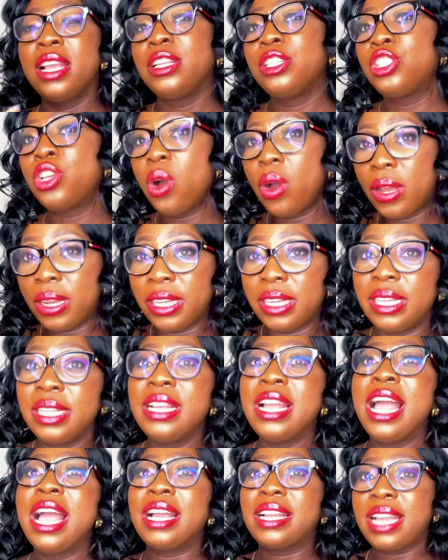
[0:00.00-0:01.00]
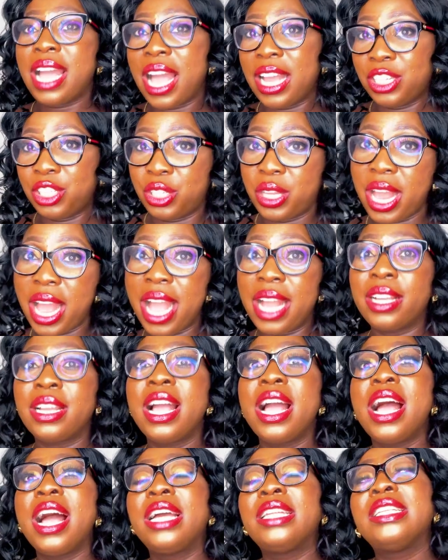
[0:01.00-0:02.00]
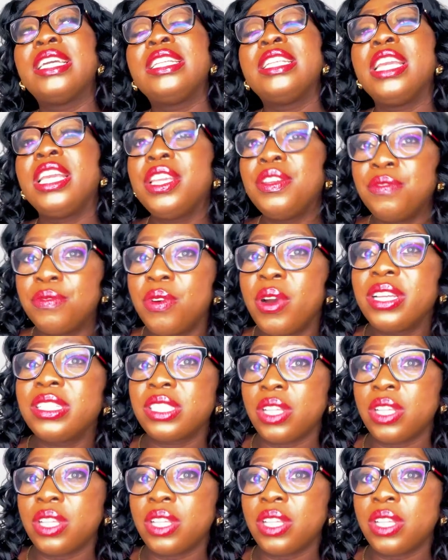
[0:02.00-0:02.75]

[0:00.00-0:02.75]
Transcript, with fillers: dollar cash tag, and then invoice